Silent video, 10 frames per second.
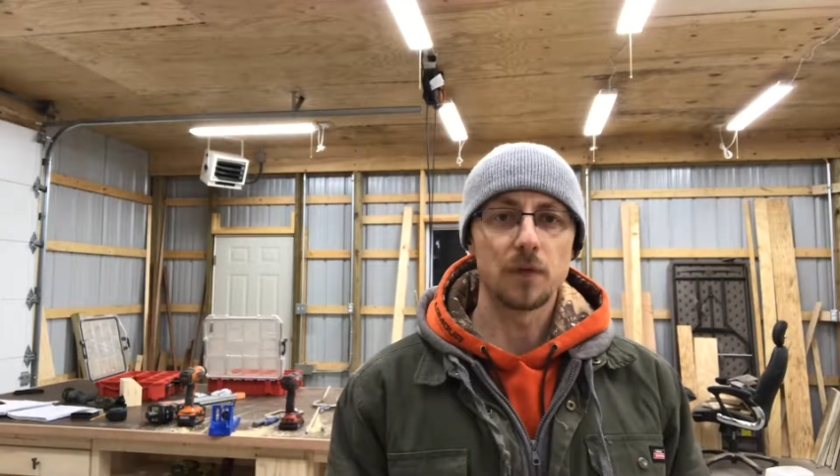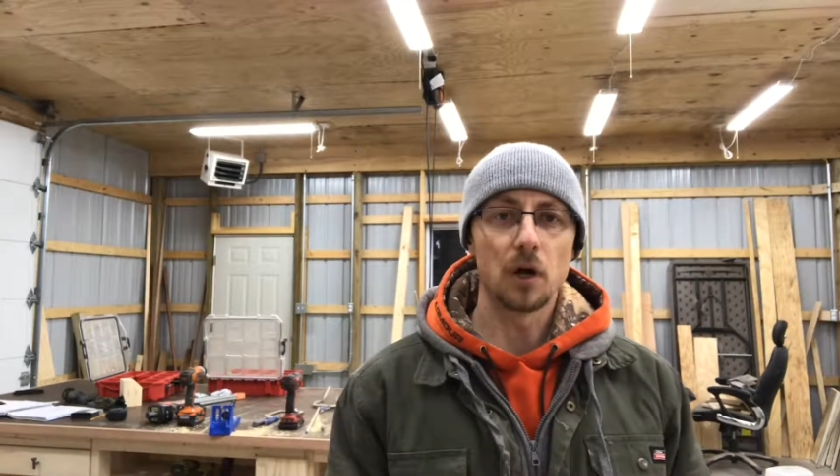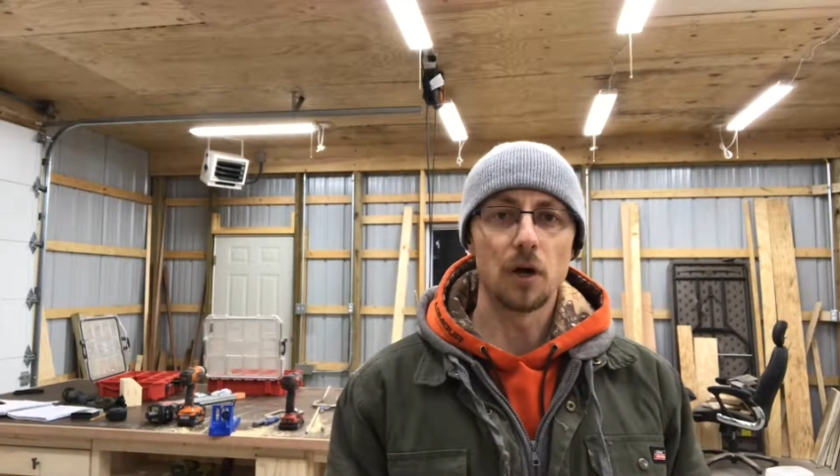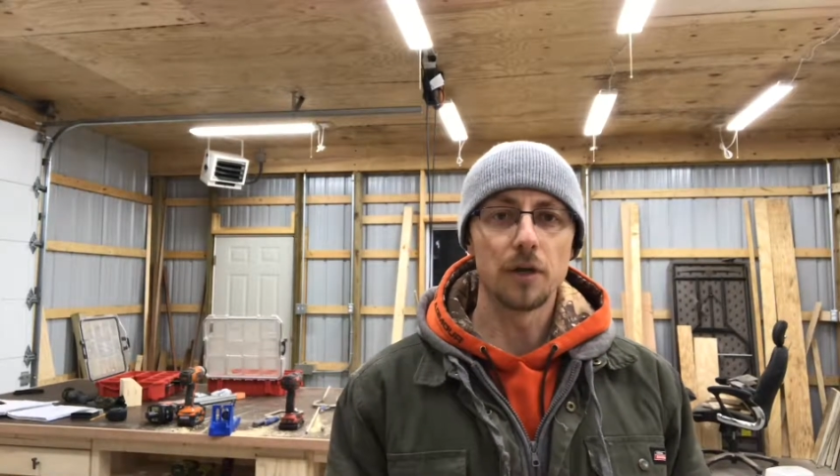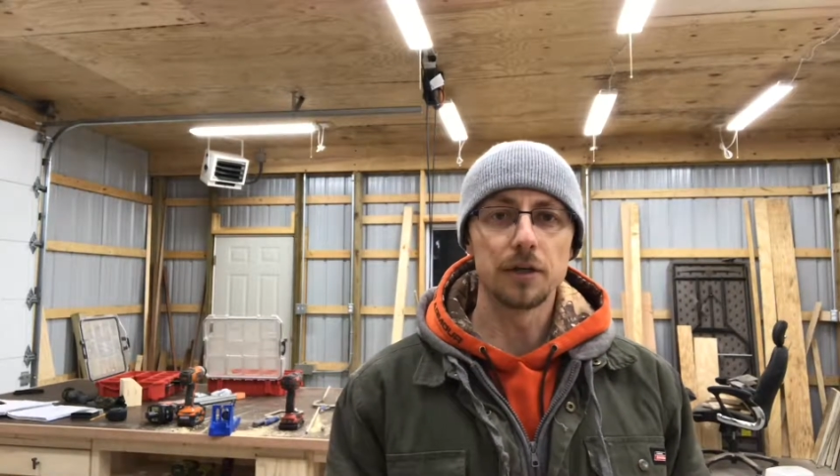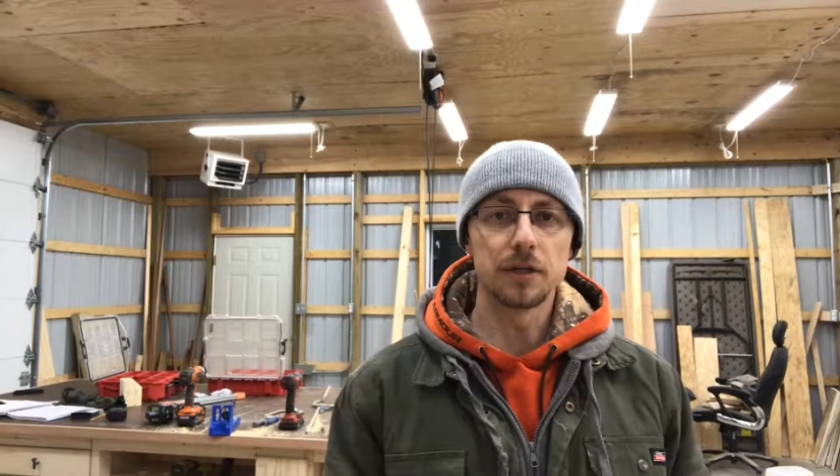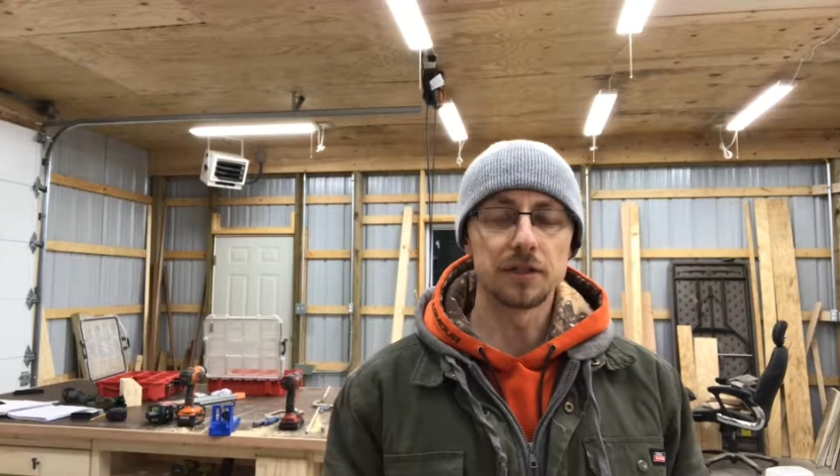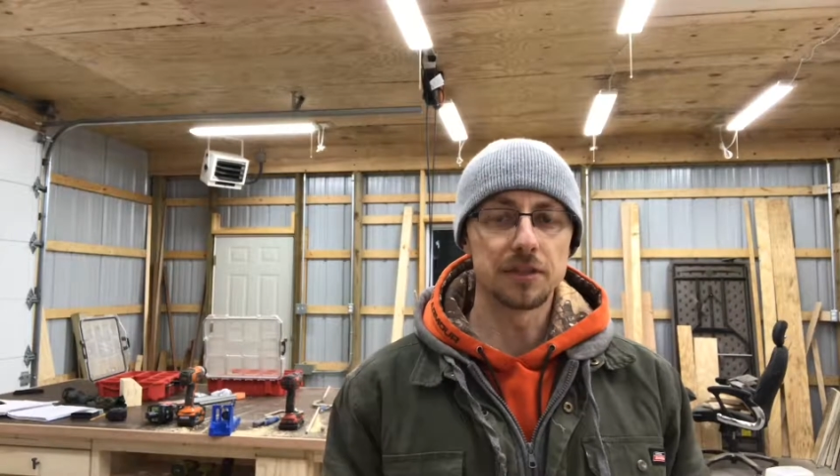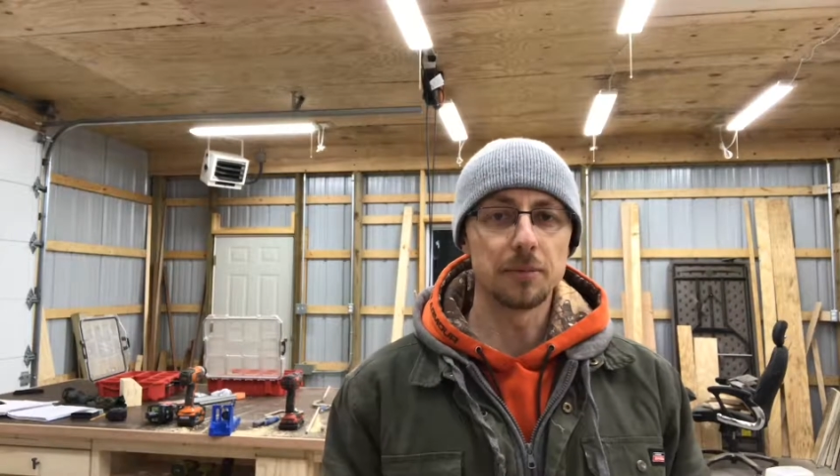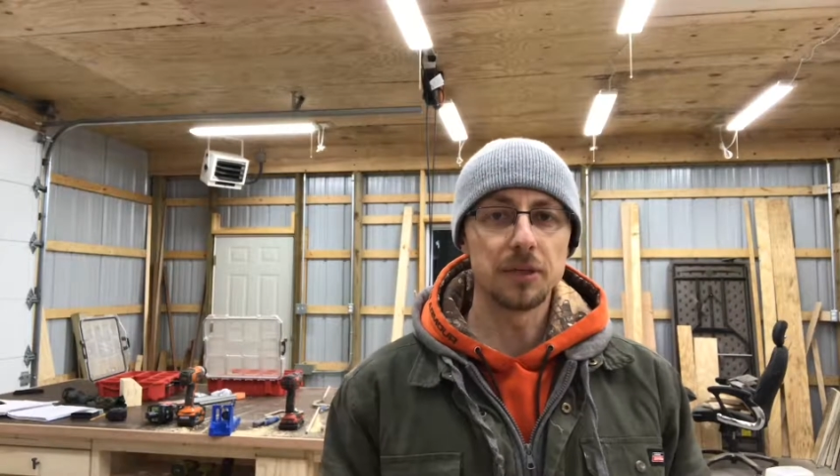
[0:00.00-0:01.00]
hard
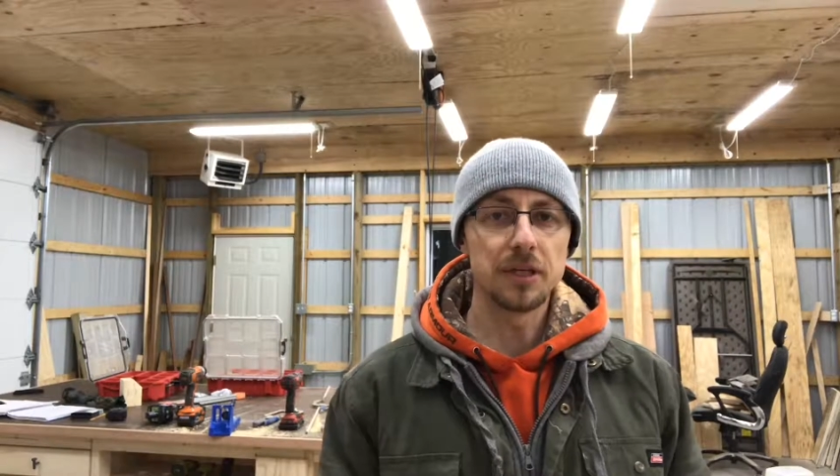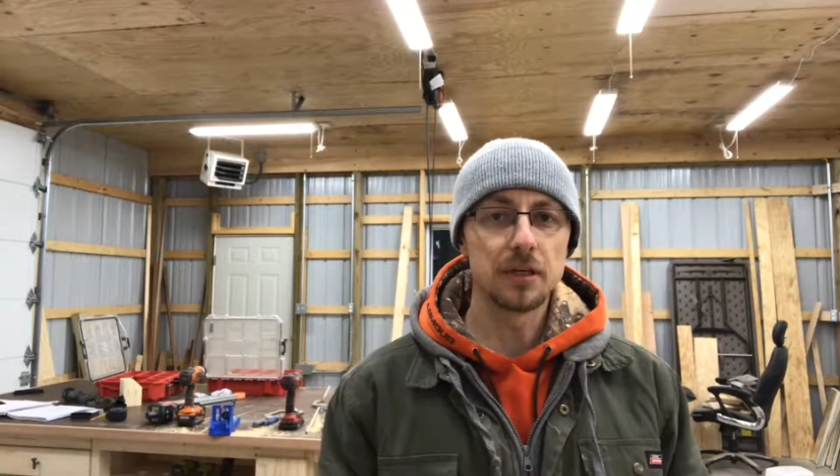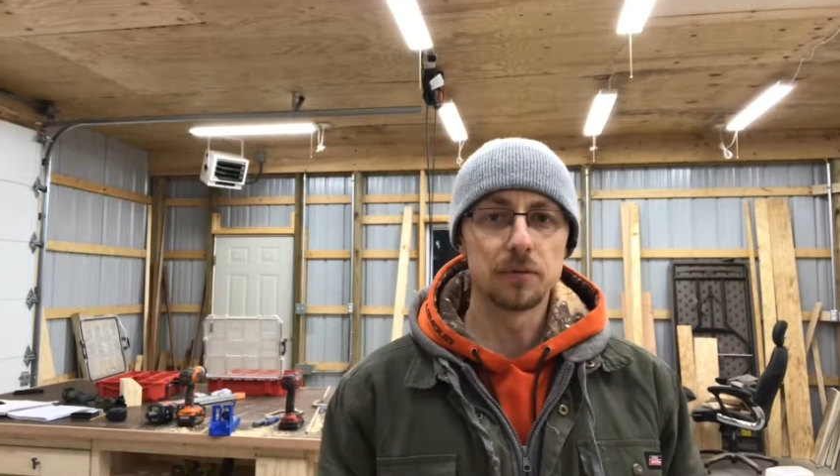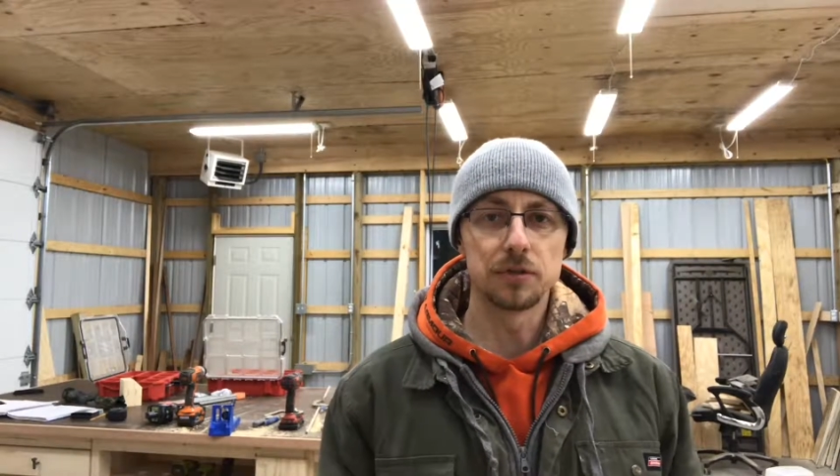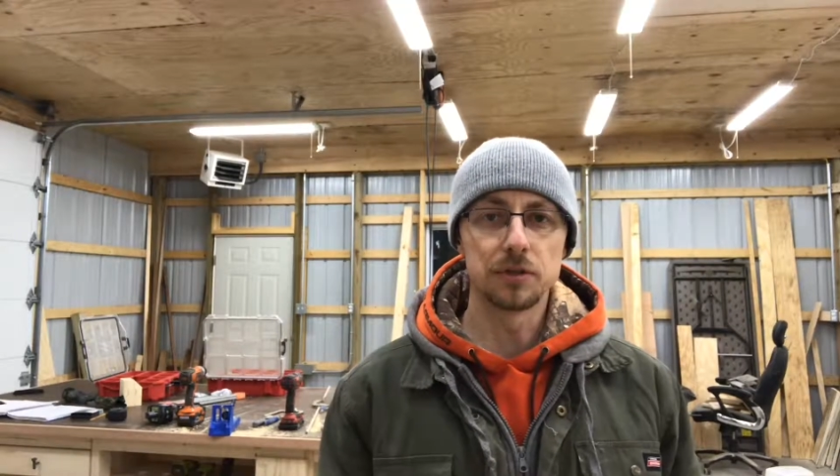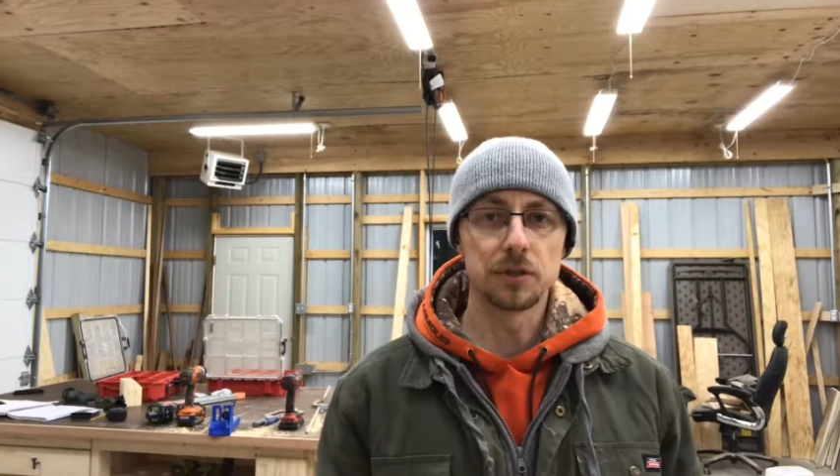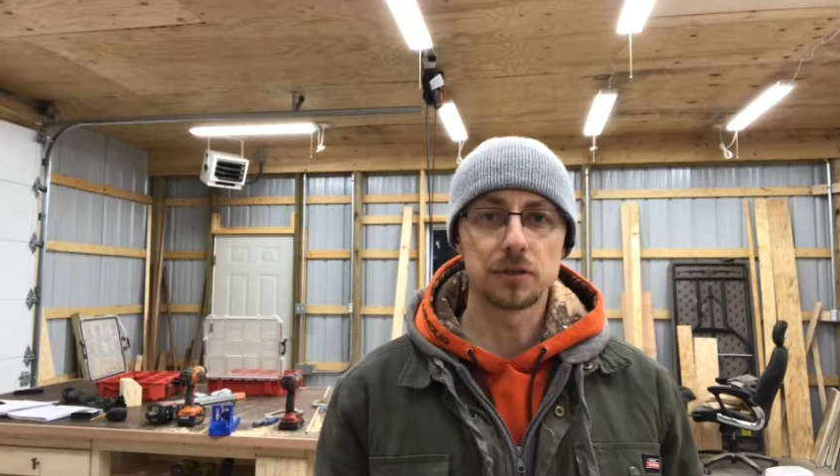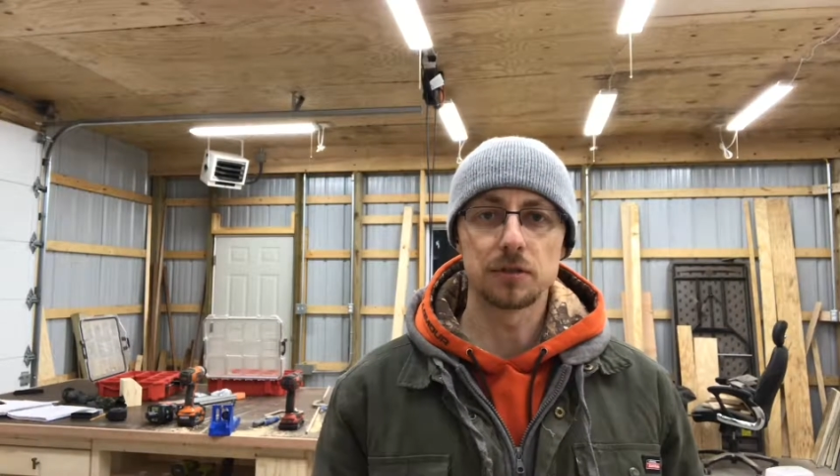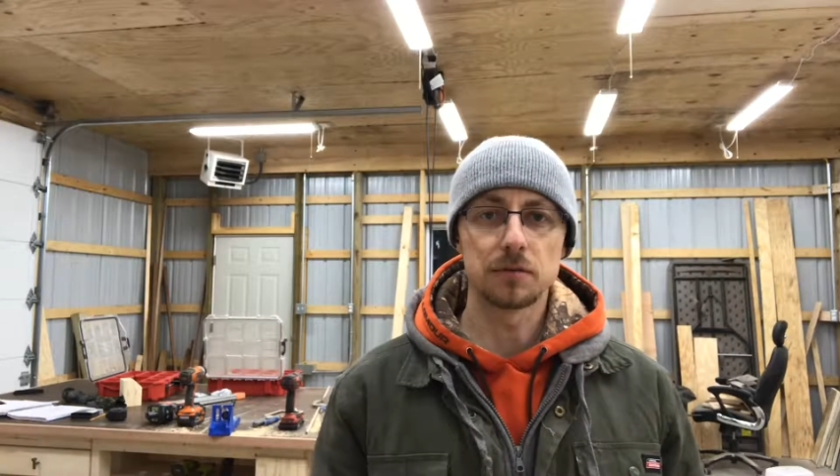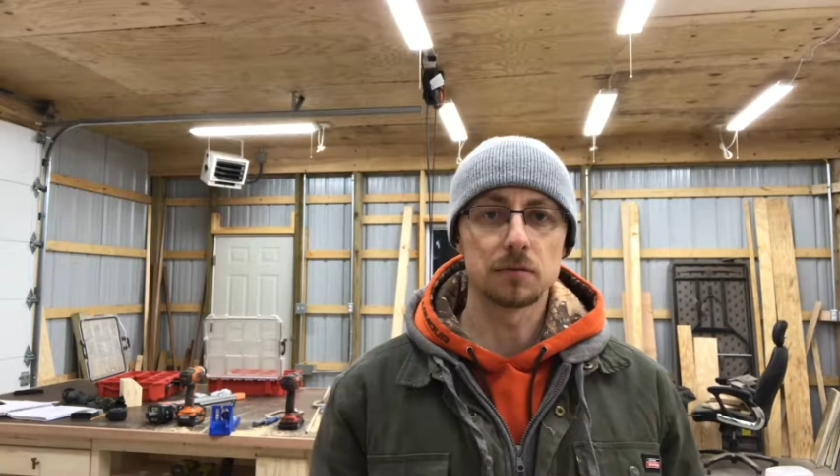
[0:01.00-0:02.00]
assembly, it was
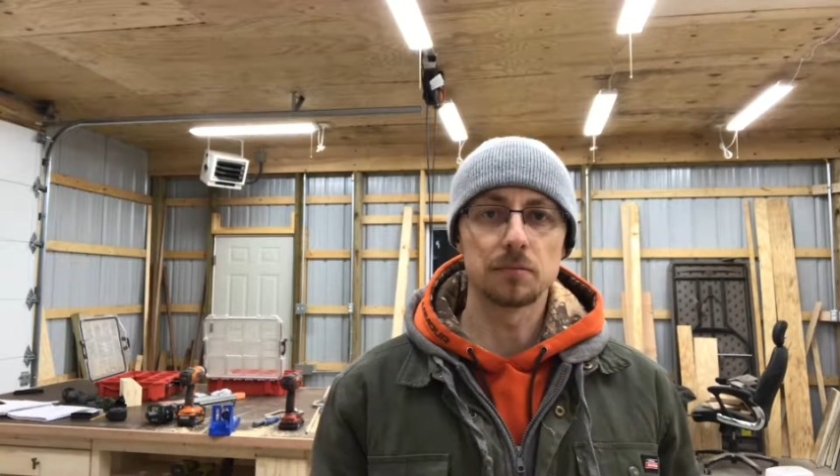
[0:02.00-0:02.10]
just